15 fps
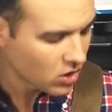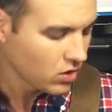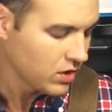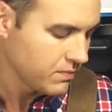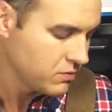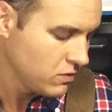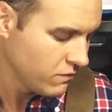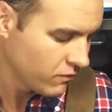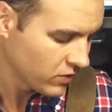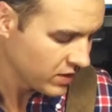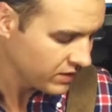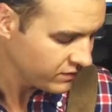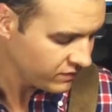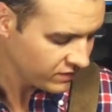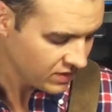it all up 2
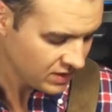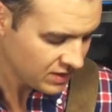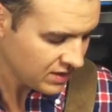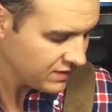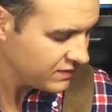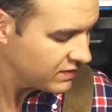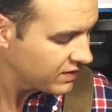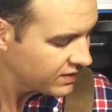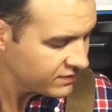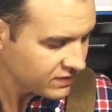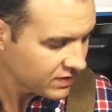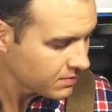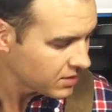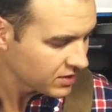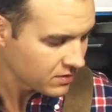frets. And that's the nice
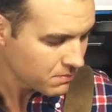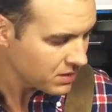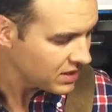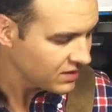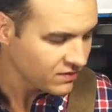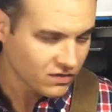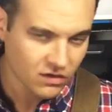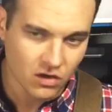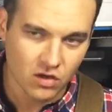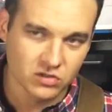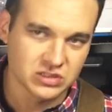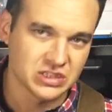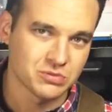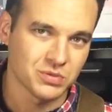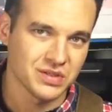thing about the bass. It
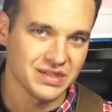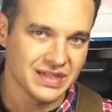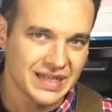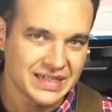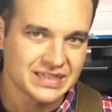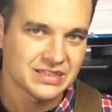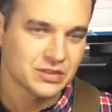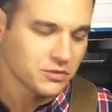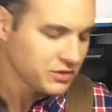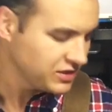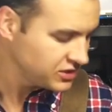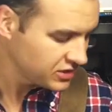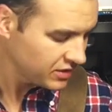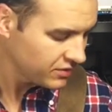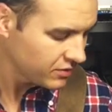all just relates to
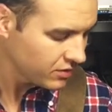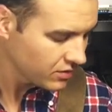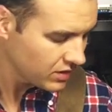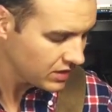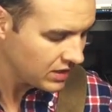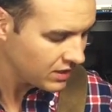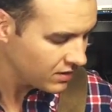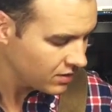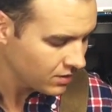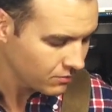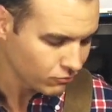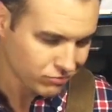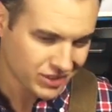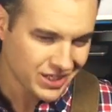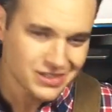each other,
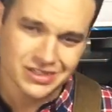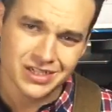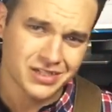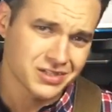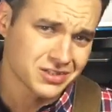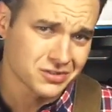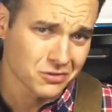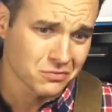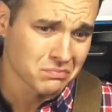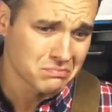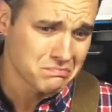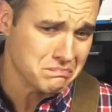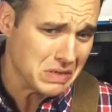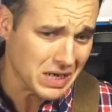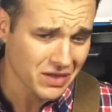and key changes don't
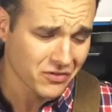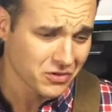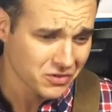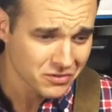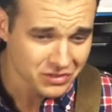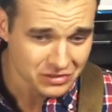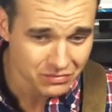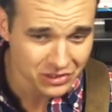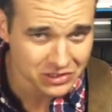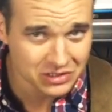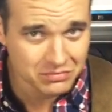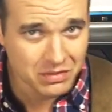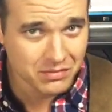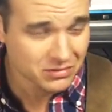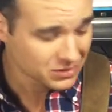bother you as much
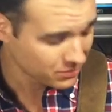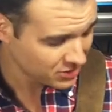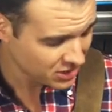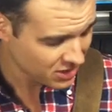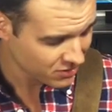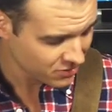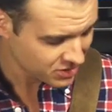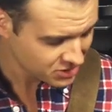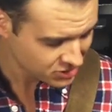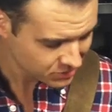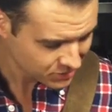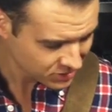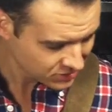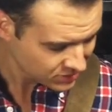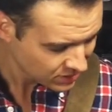as maybe some of the other
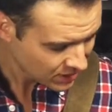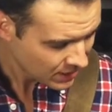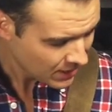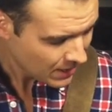instruments.